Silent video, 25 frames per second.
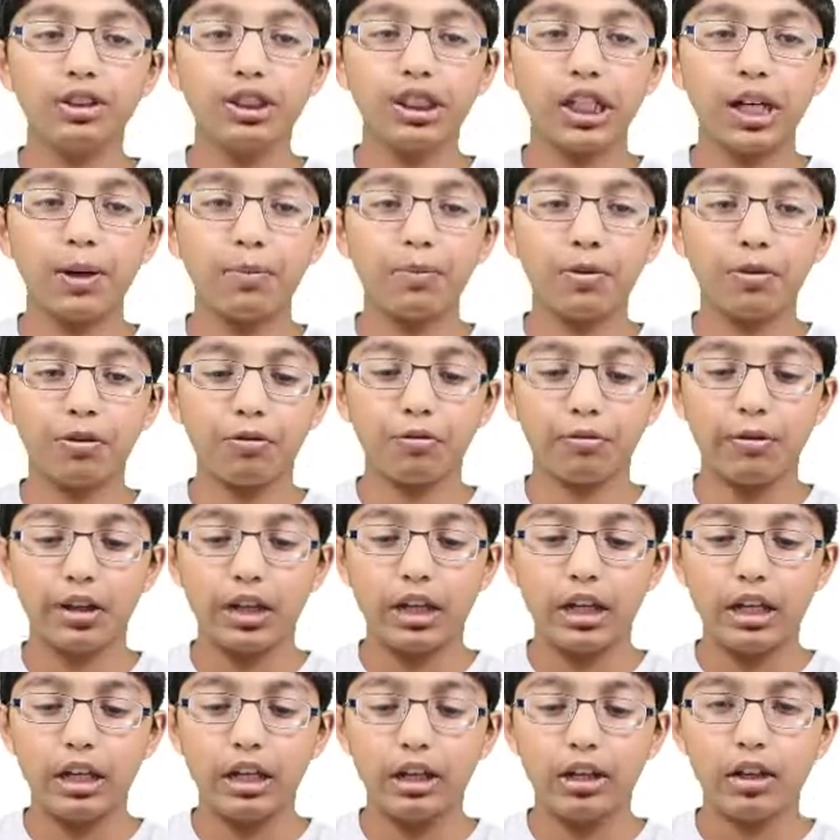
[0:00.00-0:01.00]
to step
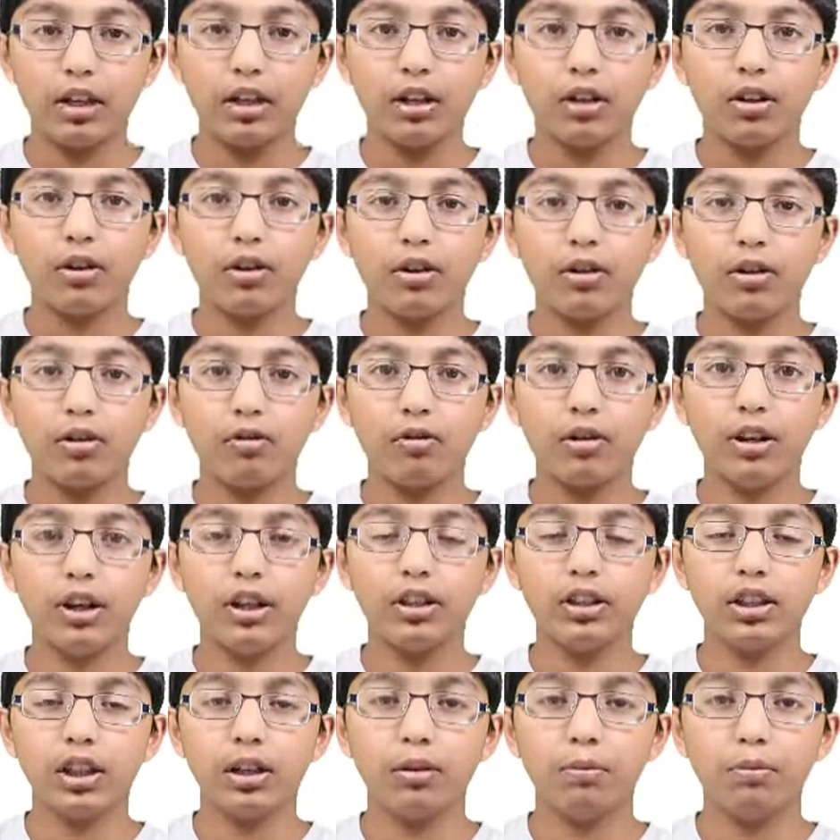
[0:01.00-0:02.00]
3,
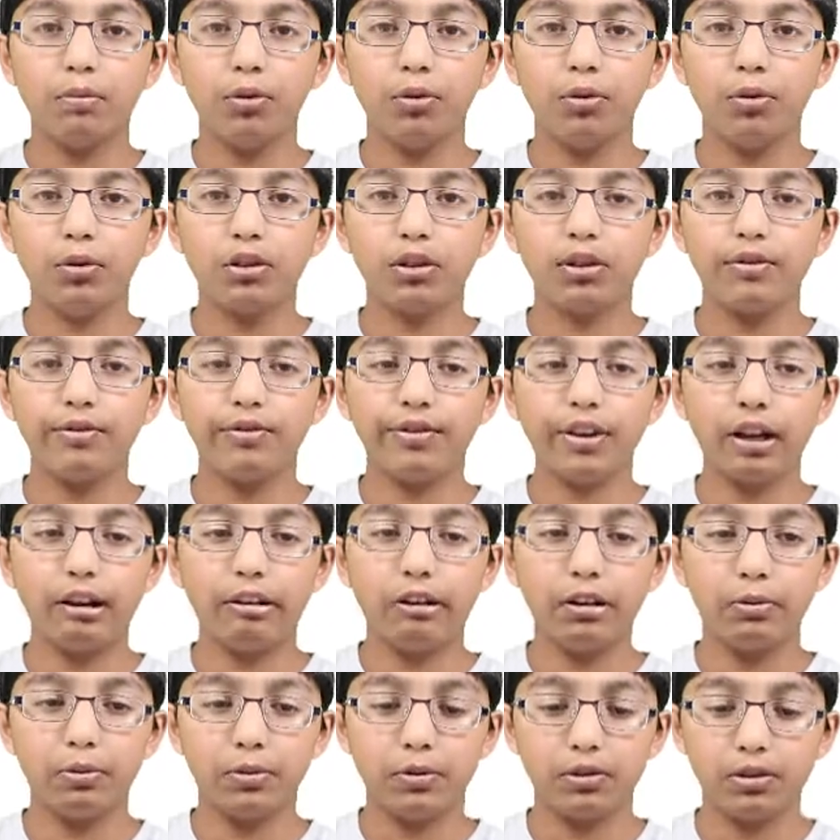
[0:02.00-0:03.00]
creating important
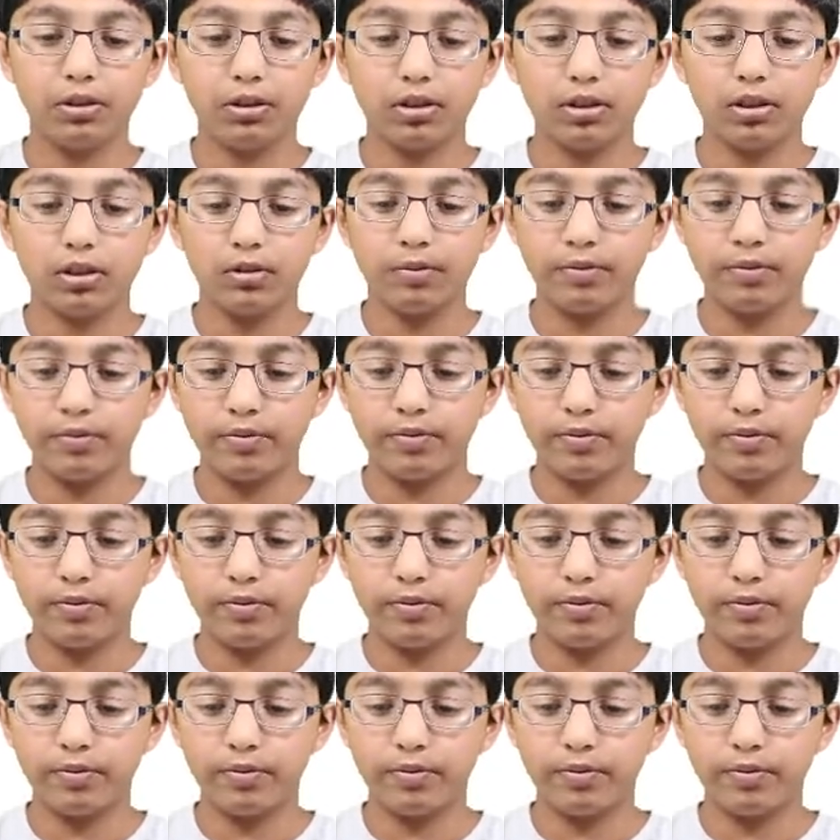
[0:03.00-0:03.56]
variables.